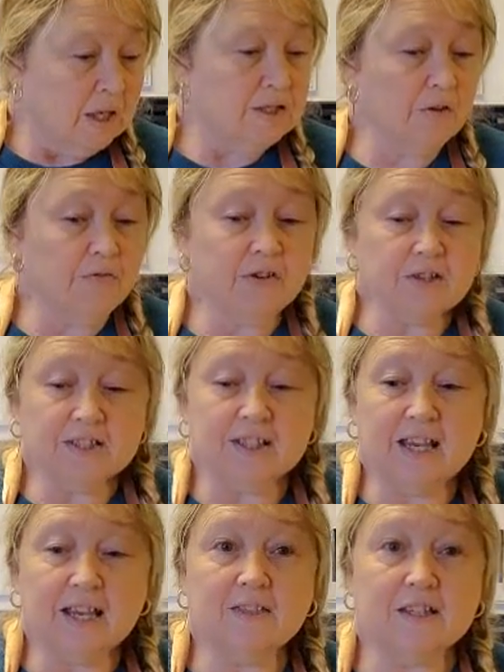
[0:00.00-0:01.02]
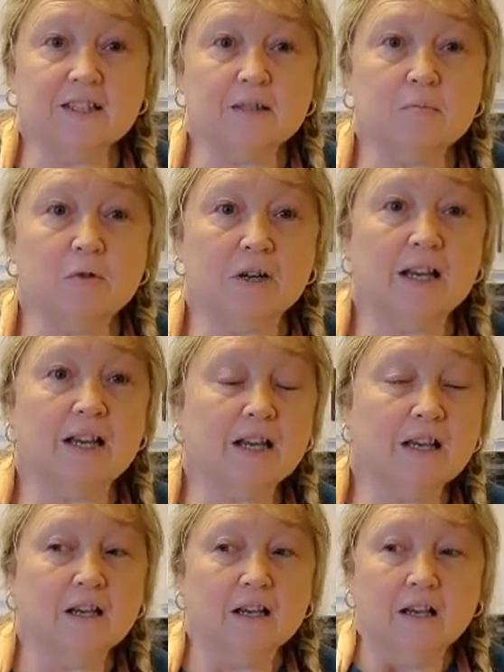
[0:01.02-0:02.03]
So first thing this
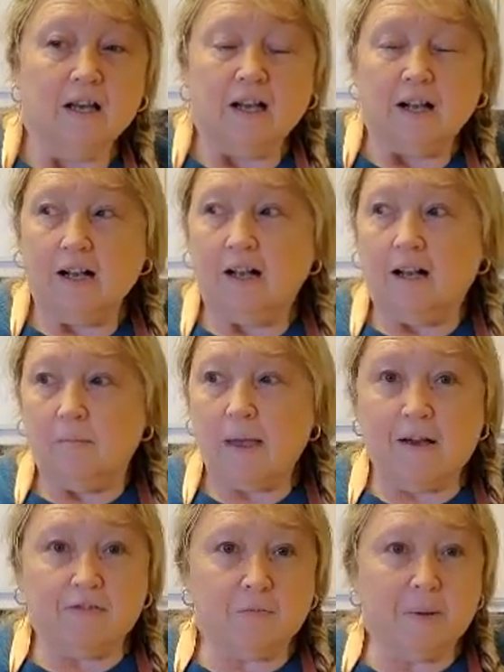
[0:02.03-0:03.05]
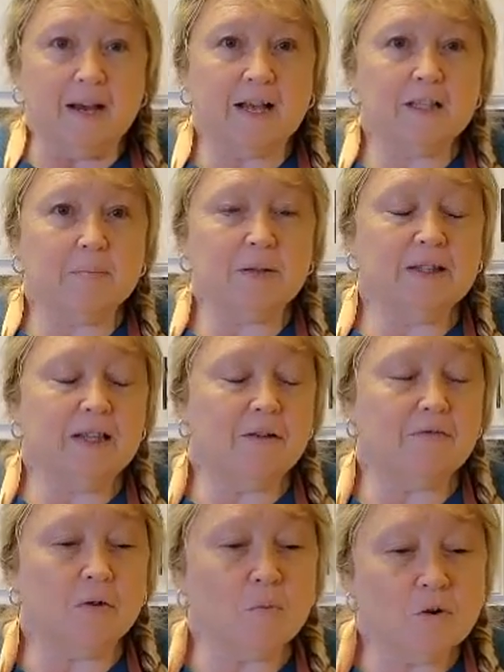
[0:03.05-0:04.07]
morning, after my husband
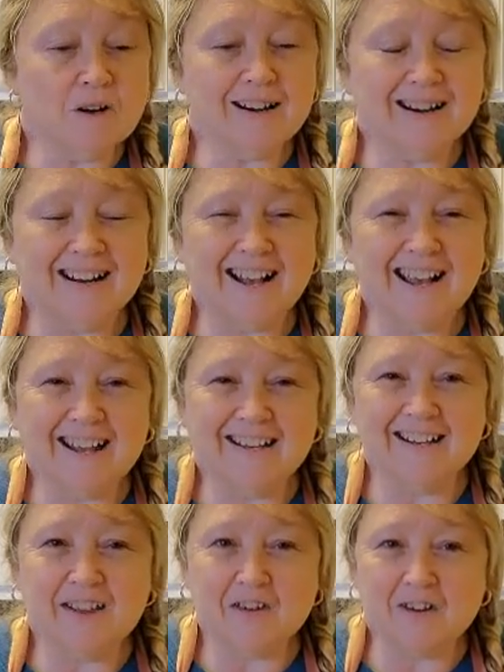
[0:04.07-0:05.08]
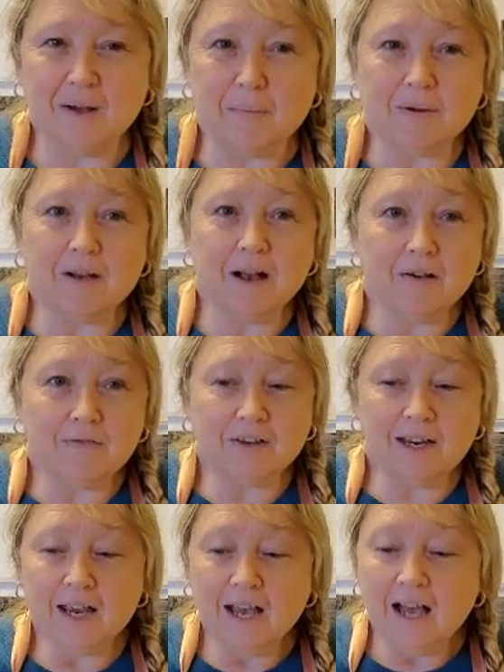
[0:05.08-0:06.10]
left for work and I had another cup of
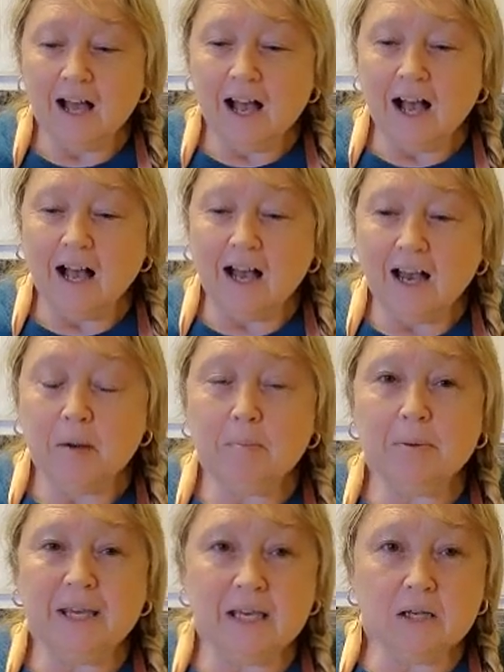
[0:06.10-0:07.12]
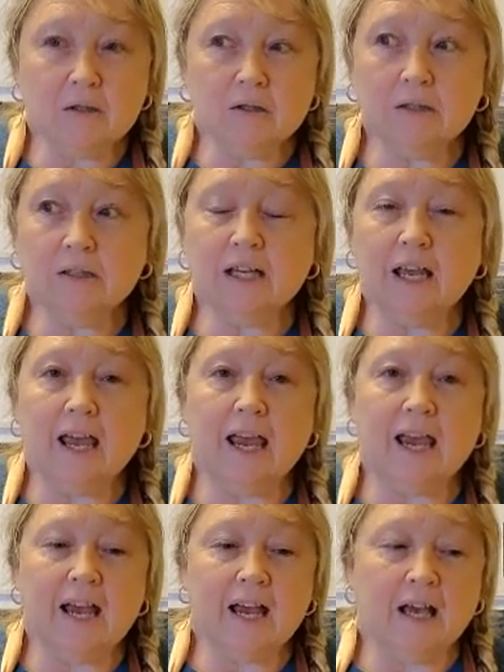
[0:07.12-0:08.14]
coffee, I peeled
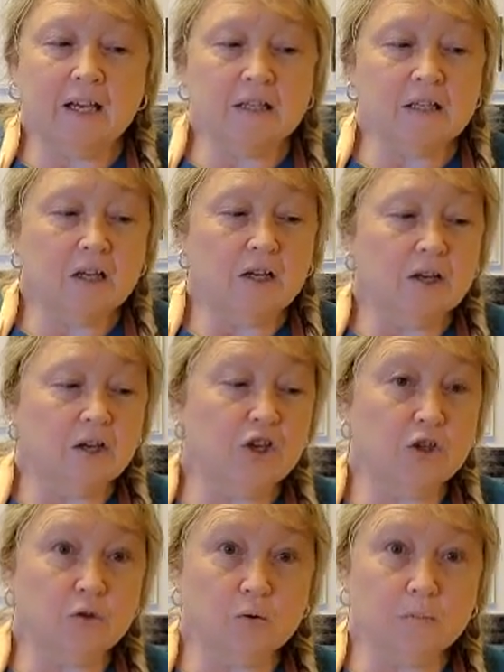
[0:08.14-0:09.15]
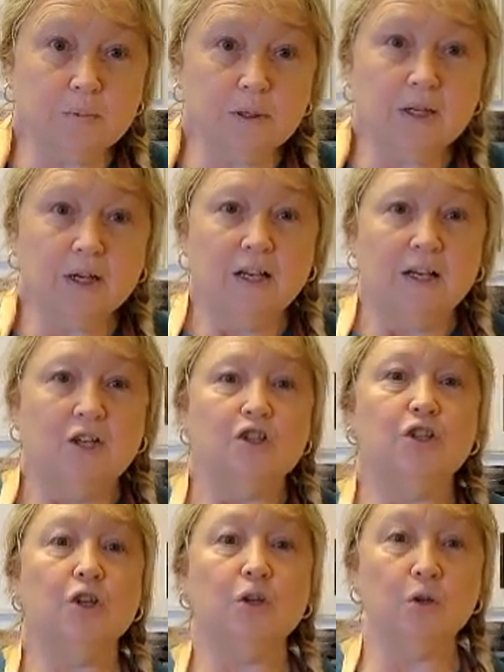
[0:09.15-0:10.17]
and cubed
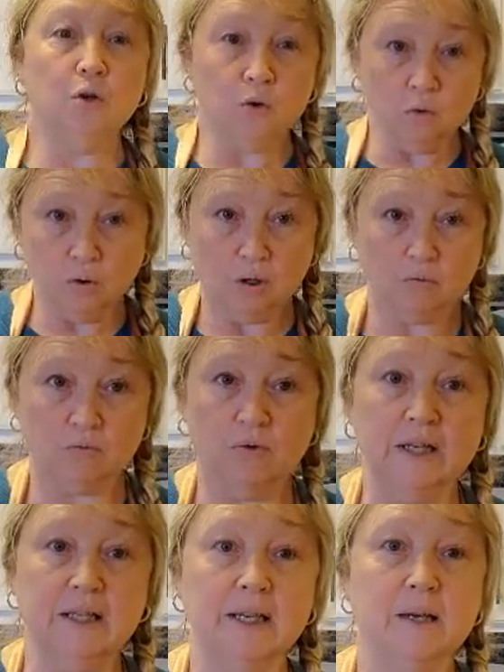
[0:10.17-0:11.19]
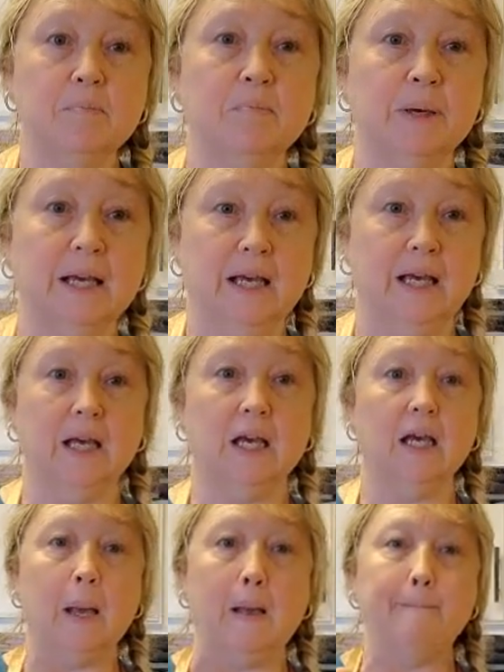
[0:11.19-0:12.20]
2 really
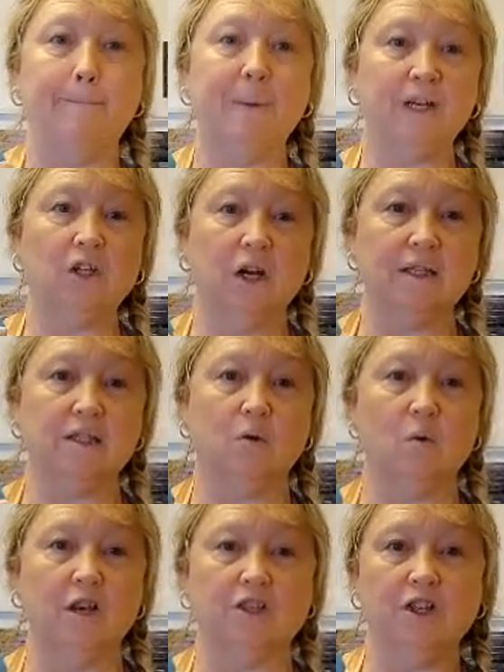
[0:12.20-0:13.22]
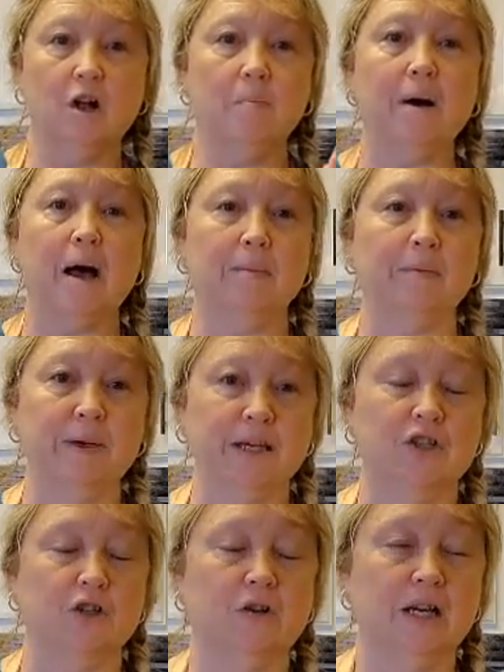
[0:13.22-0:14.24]
big butternut squash, and I'll pop a
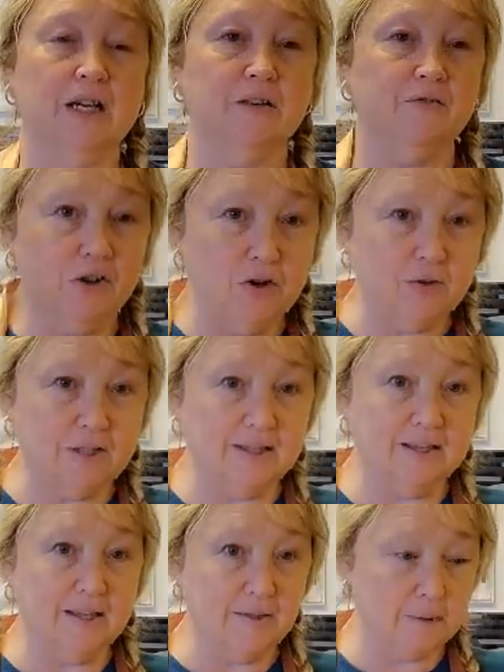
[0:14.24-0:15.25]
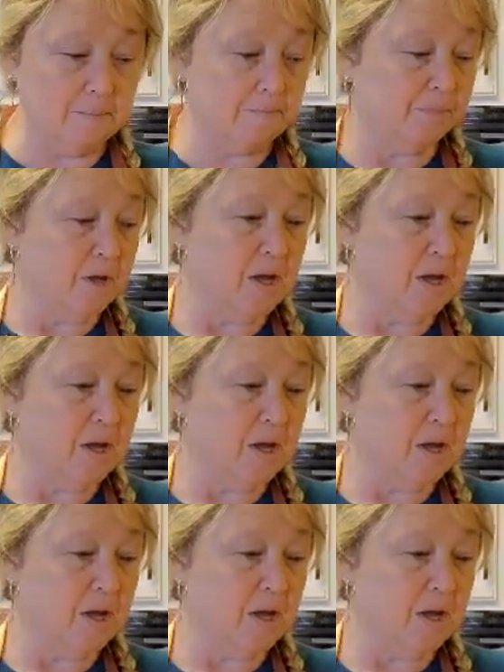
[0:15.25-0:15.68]
picture in for you to see them.